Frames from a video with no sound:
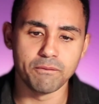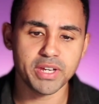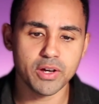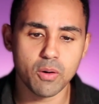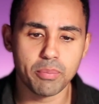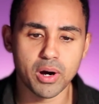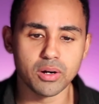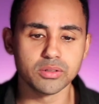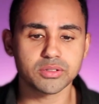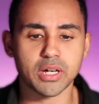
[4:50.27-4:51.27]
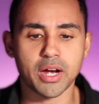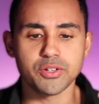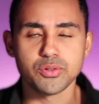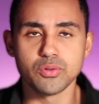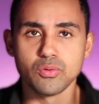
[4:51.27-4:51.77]
video post, I
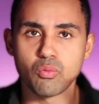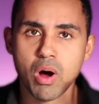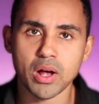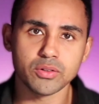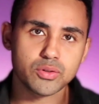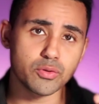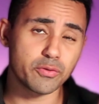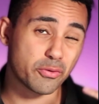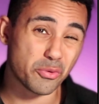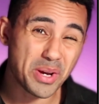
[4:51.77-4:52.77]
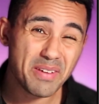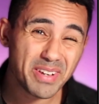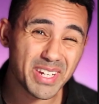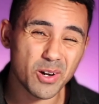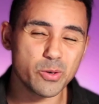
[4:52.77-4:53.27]
do 1 to 3
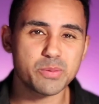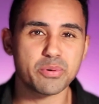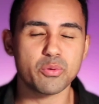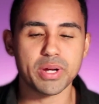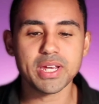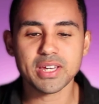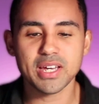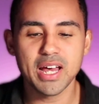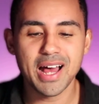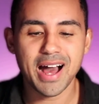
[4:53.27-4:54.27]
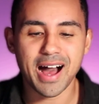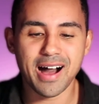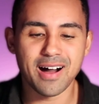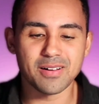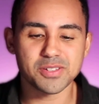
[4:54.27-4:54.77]
videos per week.
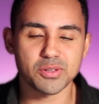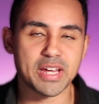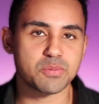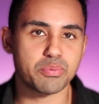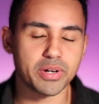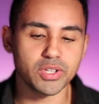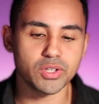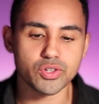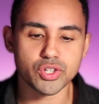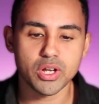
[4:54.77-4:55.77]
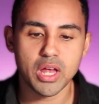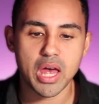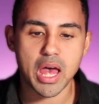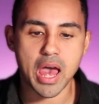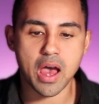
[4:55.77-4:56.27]
So that's pretty huge.
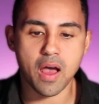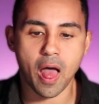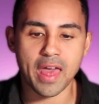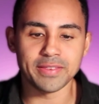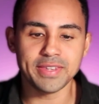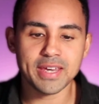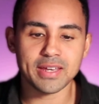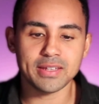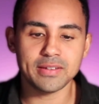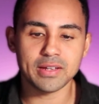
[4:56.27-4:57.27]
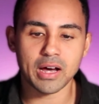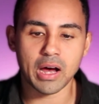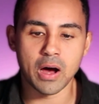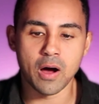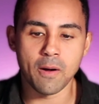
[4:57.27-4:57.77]
And then
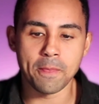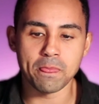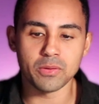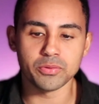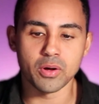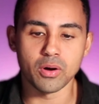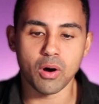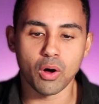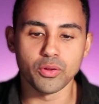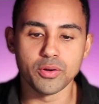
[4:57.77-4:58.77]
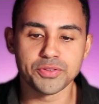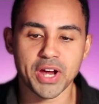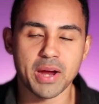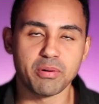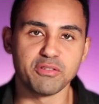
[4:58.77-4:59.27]
the other
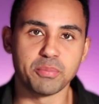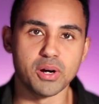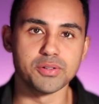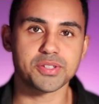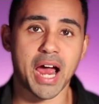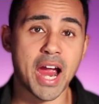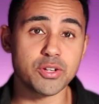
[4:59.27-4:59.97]
type of posts I